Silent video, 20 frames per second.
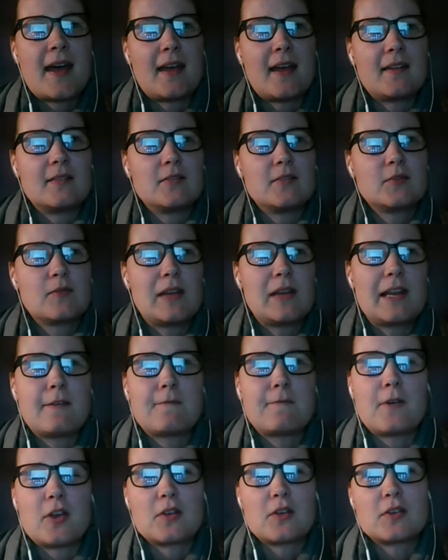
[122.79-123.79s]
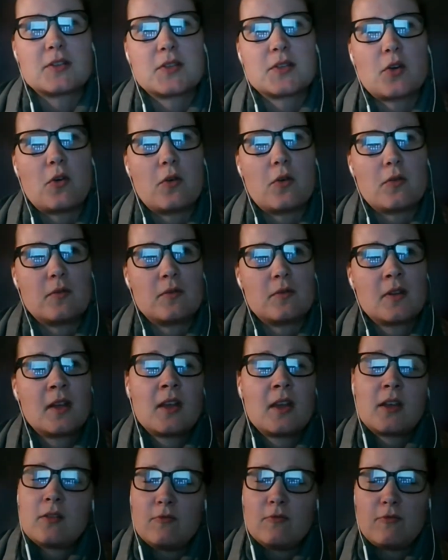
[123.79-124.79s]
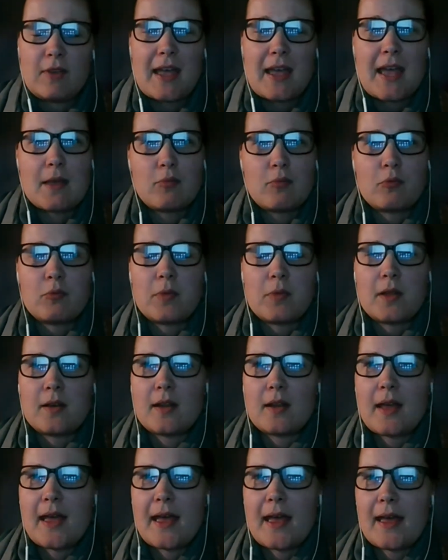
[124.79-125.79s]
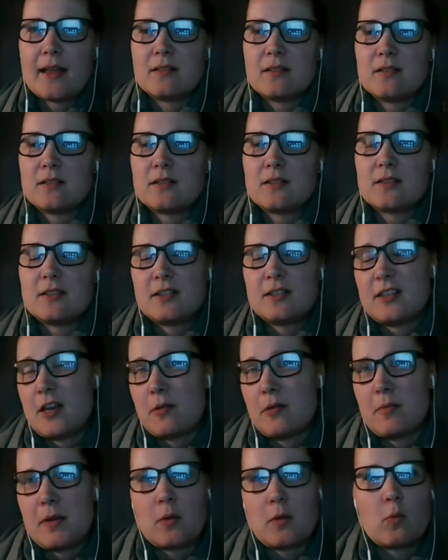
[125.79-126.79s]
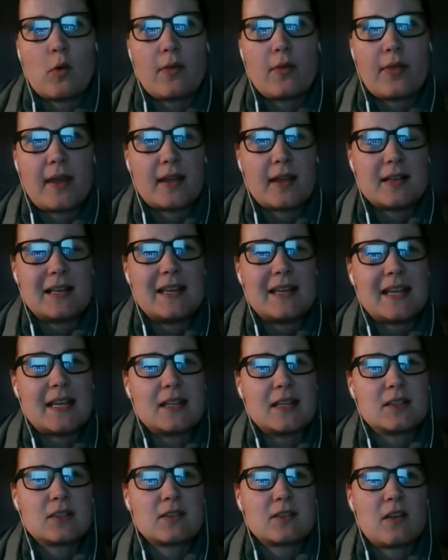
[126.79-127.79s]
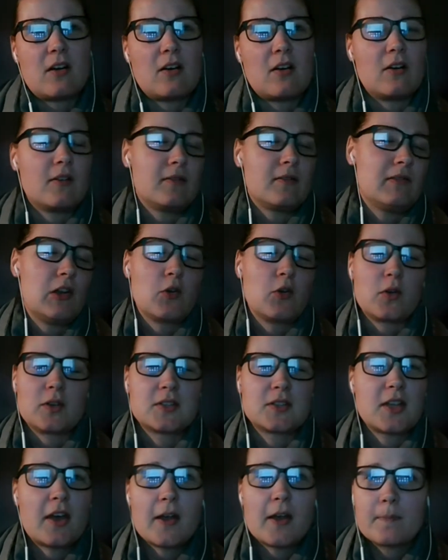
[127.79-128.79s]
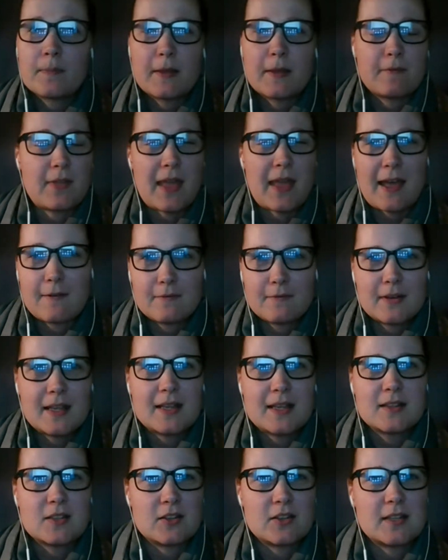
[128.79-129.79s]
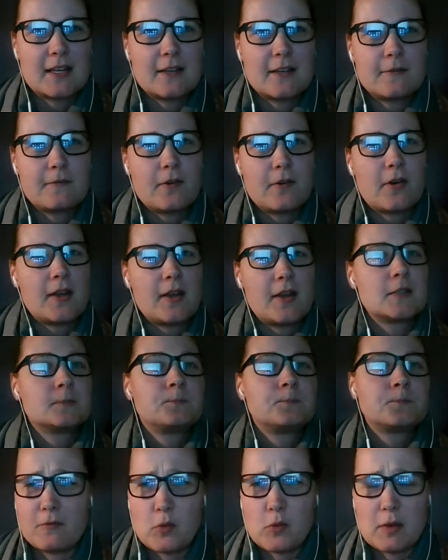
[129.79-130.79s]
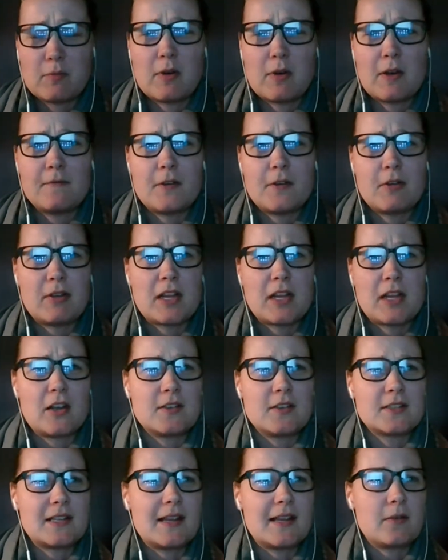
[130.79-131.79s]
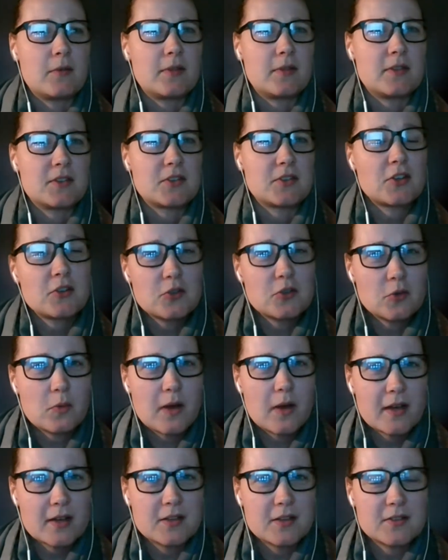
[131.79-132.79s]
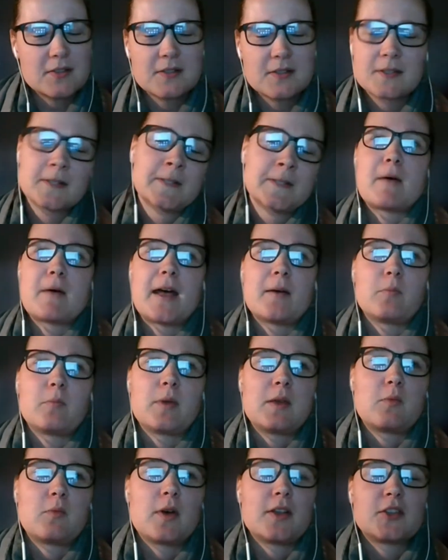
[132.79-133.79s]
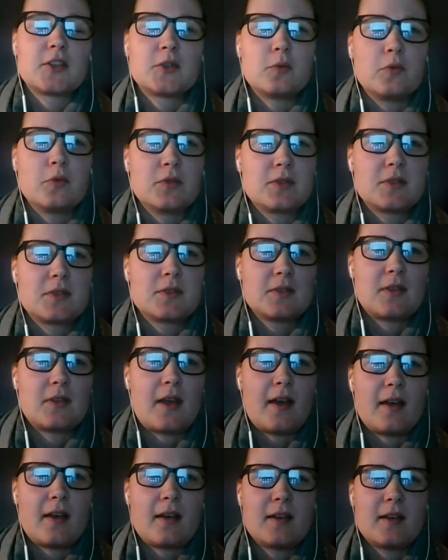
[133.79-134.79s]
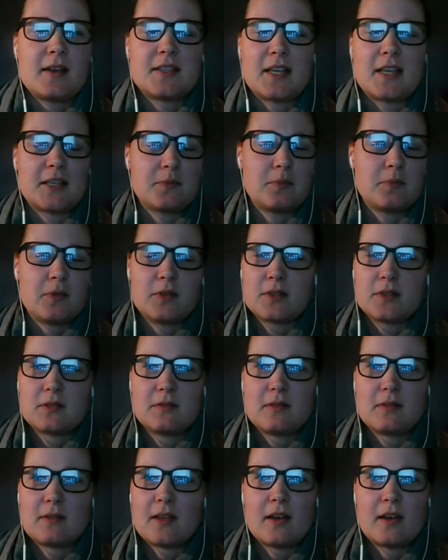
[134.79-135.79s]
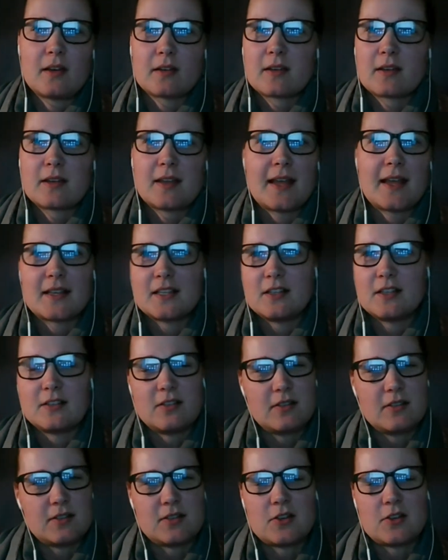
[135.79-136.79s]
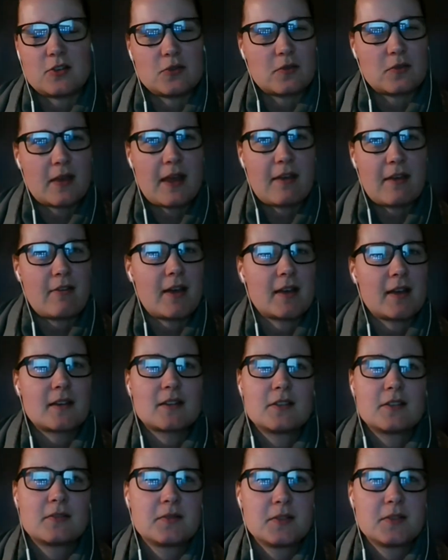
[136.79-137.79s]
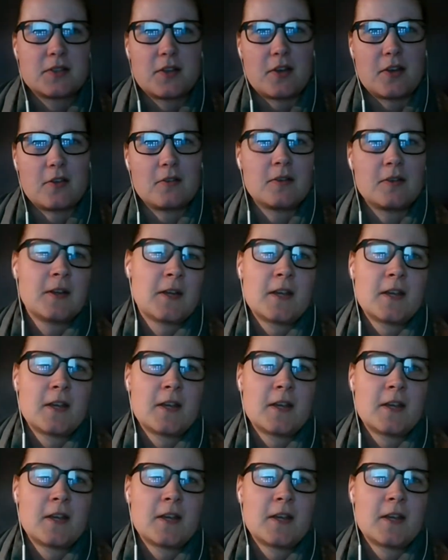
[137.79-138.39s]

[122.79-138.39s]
and really focus on reablement and determining what their needs are longer term if they have needs identified. We work very closely with the social workers and we work towards assessments that are connected to the Social Care Act. So